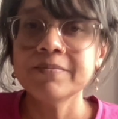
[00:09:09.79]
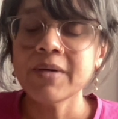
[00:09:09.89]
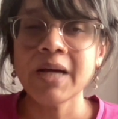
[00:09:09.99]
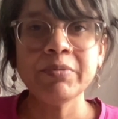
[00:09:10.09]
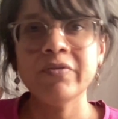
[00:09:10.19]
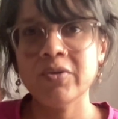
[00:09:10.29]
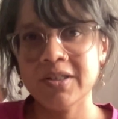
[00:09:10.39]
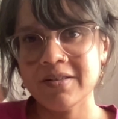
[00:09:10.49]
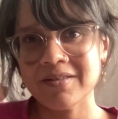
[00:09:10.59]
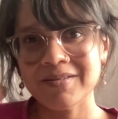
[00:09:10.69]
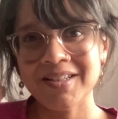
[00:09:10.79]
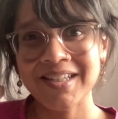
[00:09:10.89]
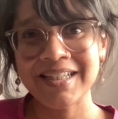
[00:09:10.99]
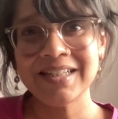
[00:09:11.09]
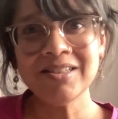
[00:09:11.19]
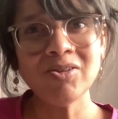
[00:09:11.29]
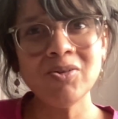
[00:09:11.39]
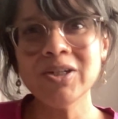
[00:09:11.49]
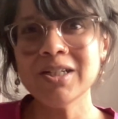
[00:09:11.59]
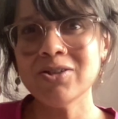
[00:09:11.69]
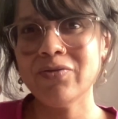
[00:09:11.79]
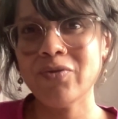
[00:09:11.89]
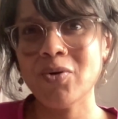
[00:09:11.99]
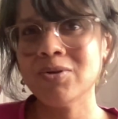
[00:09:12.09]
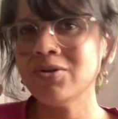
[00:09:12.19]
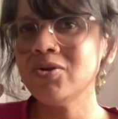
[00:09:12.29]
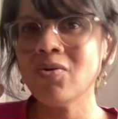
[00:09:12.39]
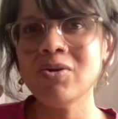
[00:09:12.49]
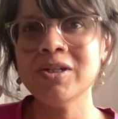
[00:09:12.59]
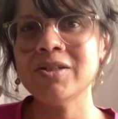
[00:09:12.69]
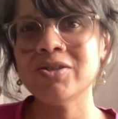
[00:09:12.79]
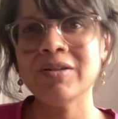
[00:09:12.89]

Hyperfocus. Don't look at your phone. Don't look at your